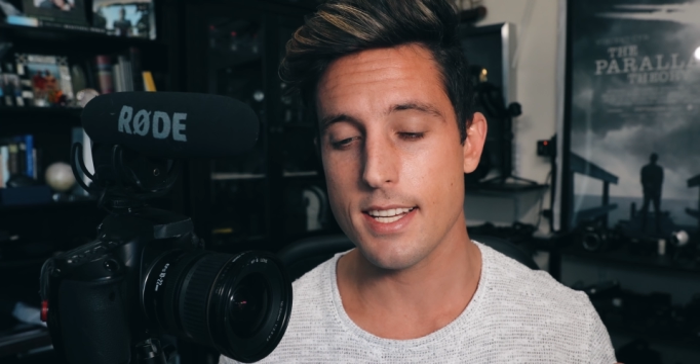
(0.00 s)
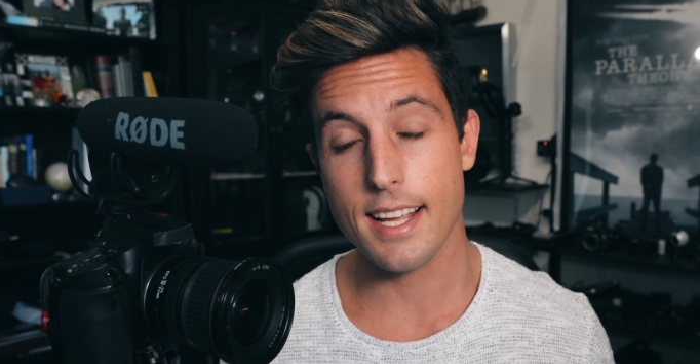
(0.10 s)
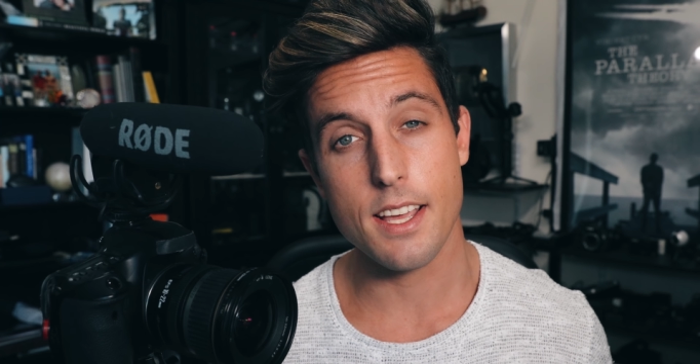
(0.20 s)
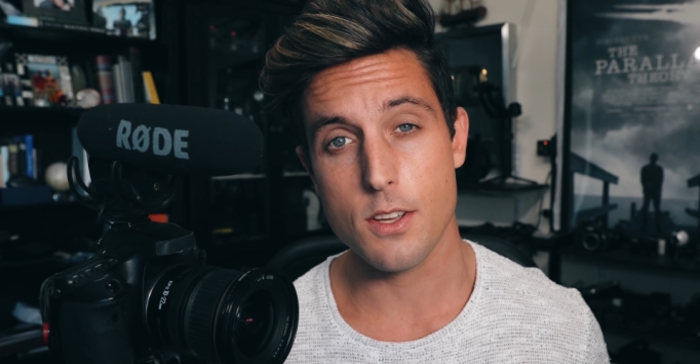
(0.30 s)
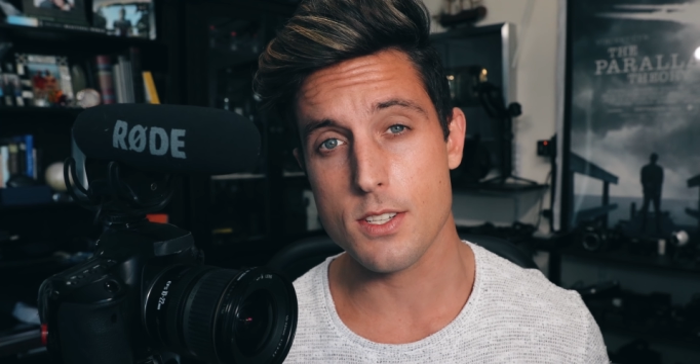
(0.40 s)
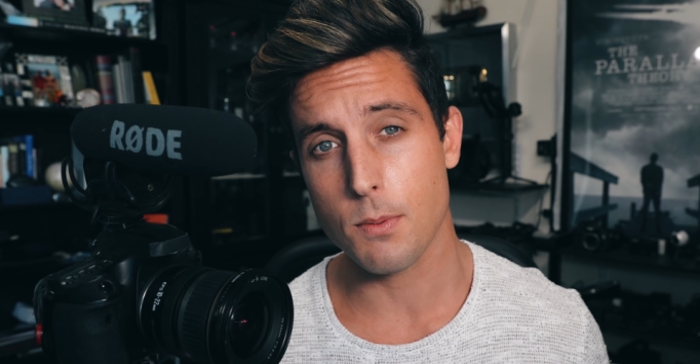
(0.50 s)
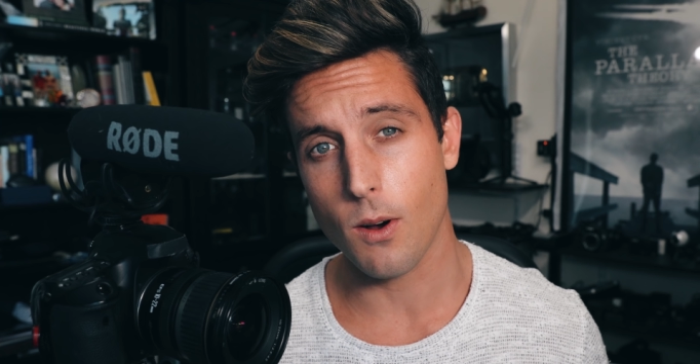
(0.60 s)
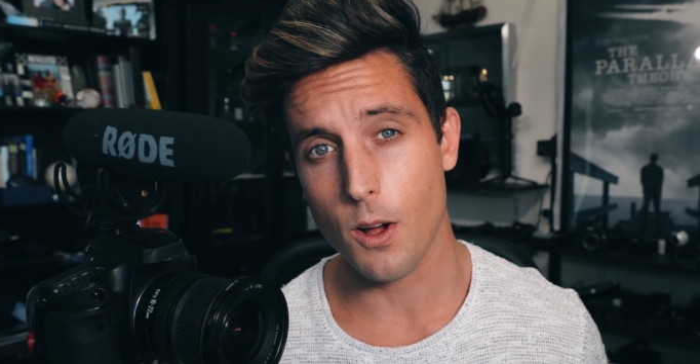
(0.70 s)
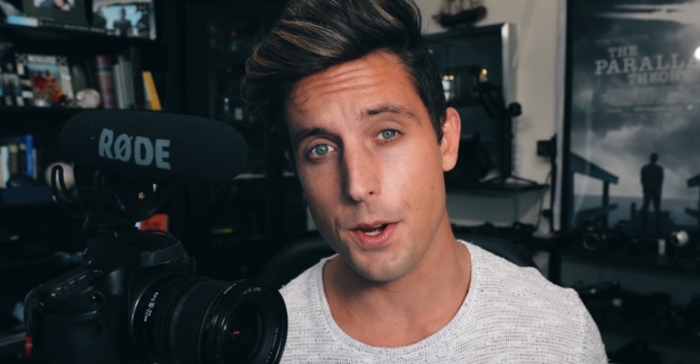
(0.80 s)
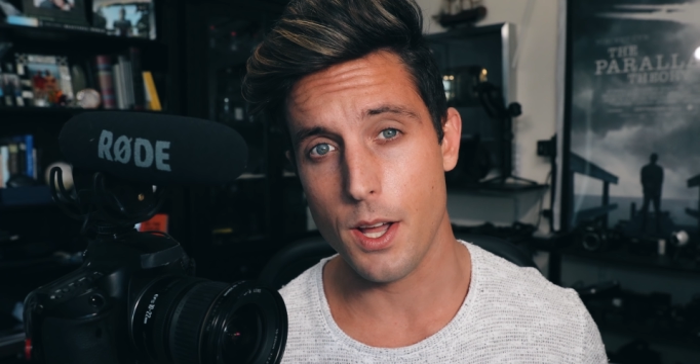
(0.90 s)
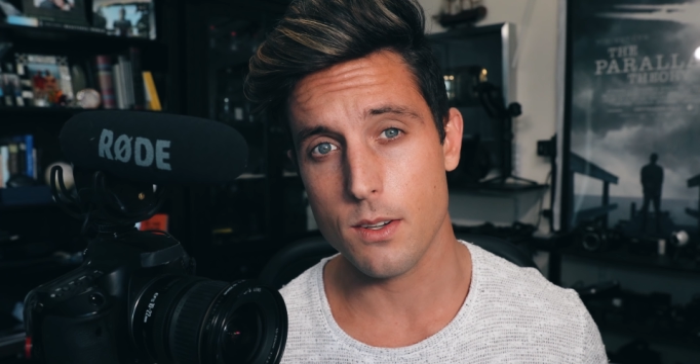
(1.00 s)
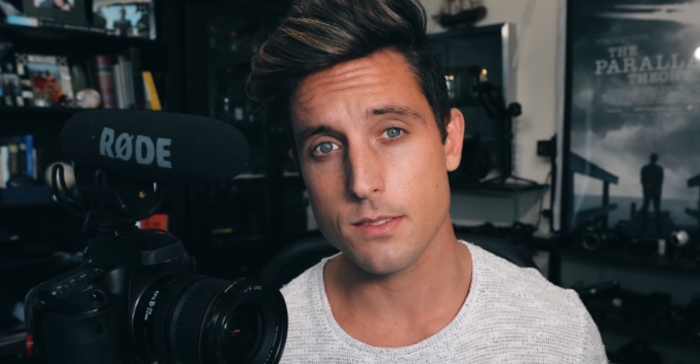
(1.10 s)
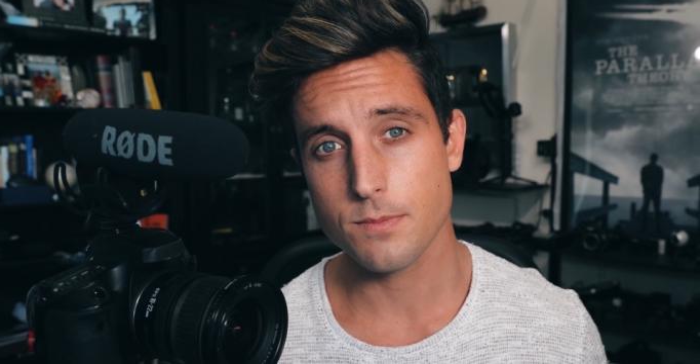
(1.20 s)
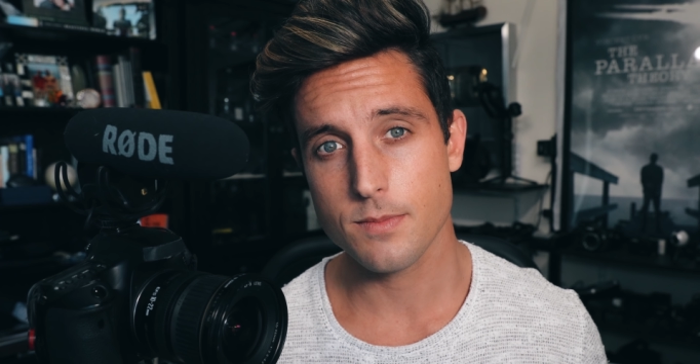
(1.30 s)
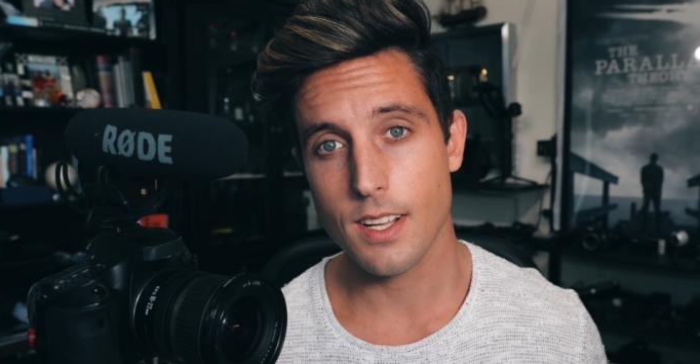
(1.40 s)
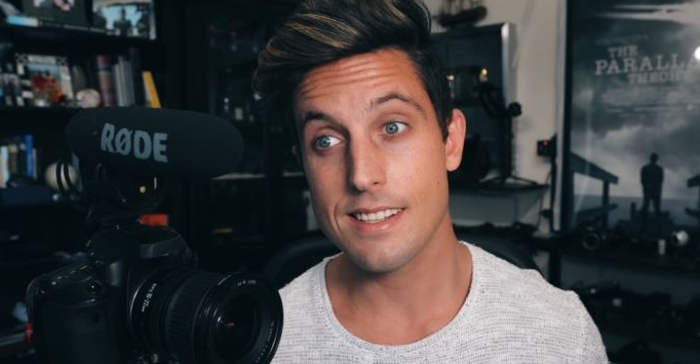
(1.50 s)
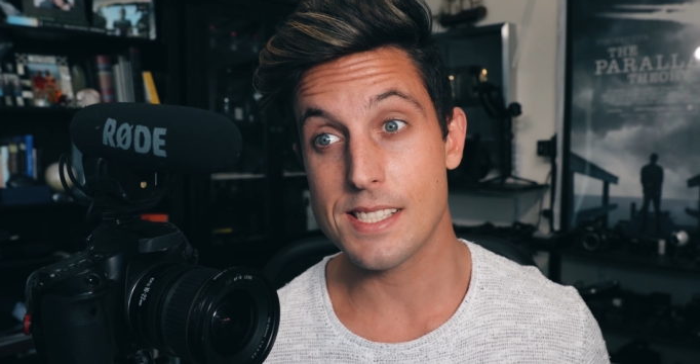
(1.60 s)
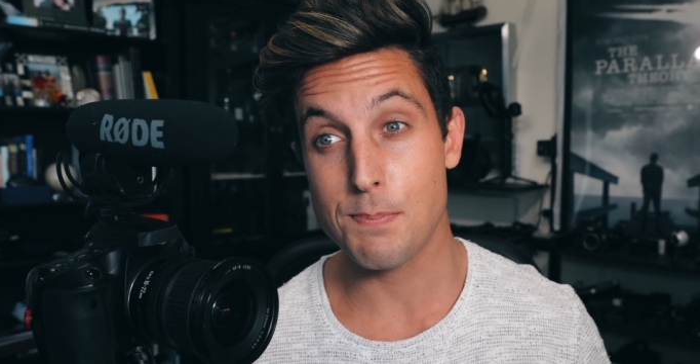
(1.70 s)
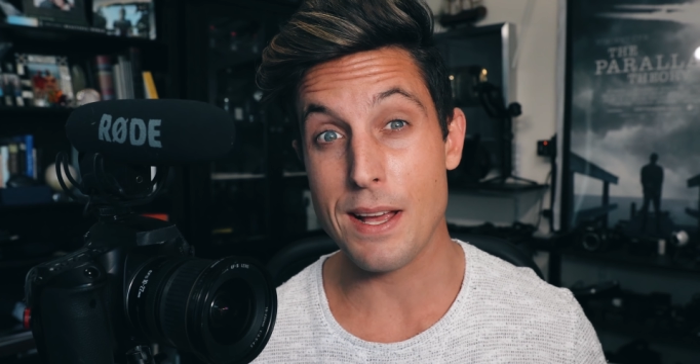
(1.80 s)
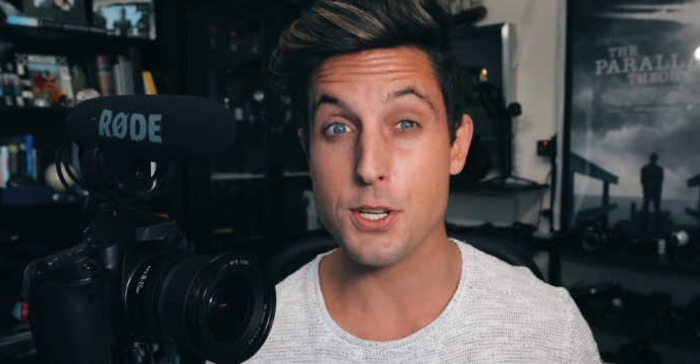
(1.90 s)
to get usable audio,
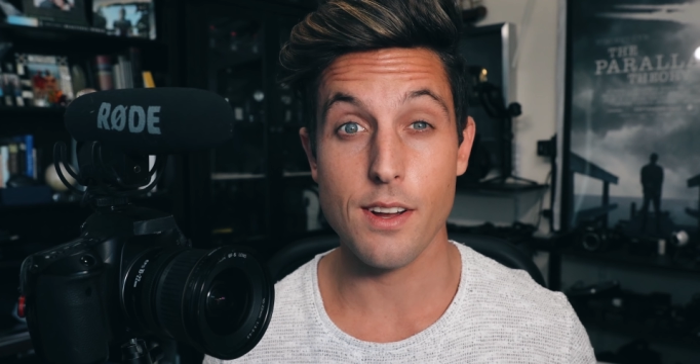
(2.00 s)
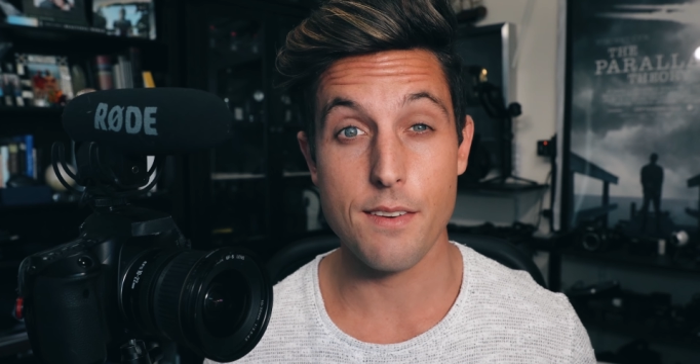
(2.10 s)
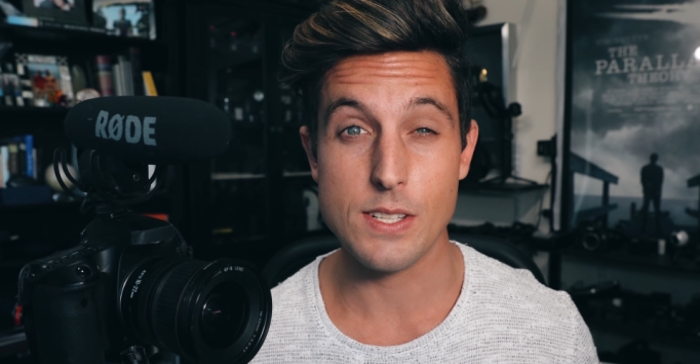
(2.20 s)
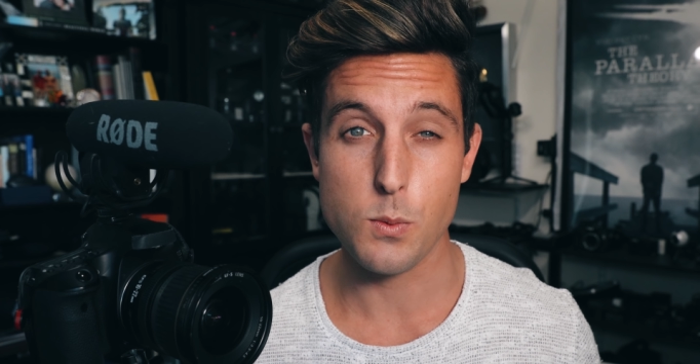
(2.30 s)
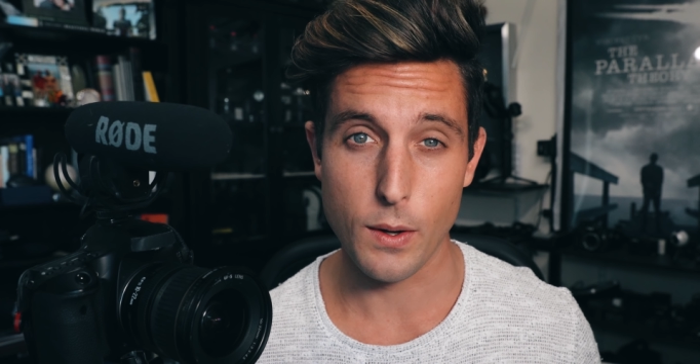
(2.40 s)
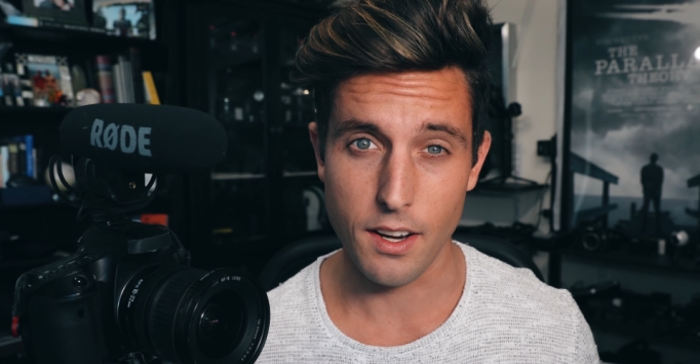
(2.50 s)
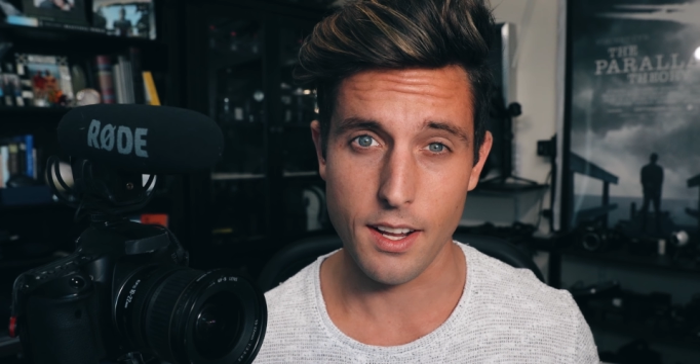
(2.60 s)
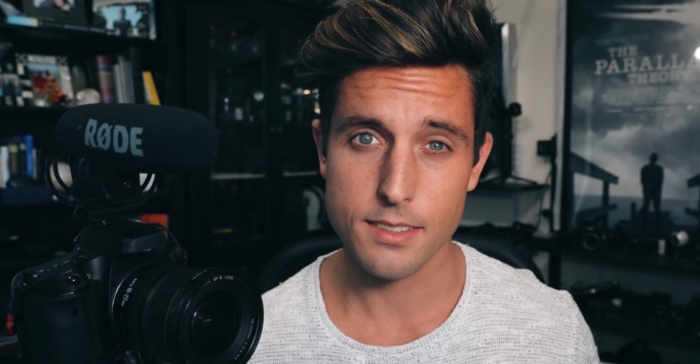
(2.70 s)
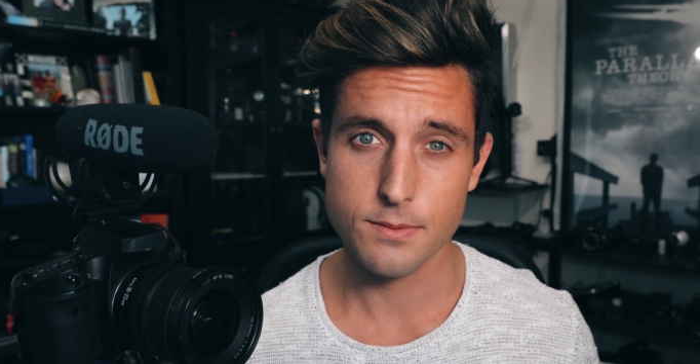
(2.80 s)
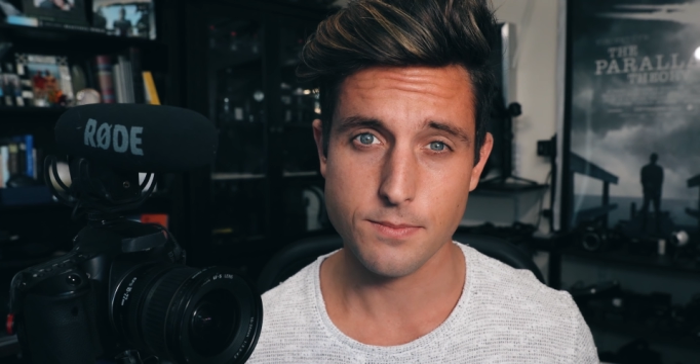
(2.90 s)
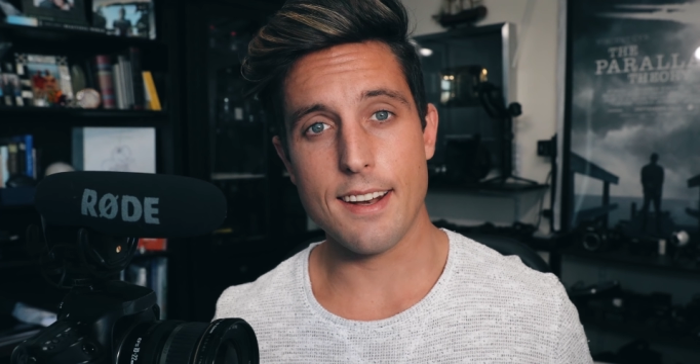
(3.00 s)
especially if it's windy.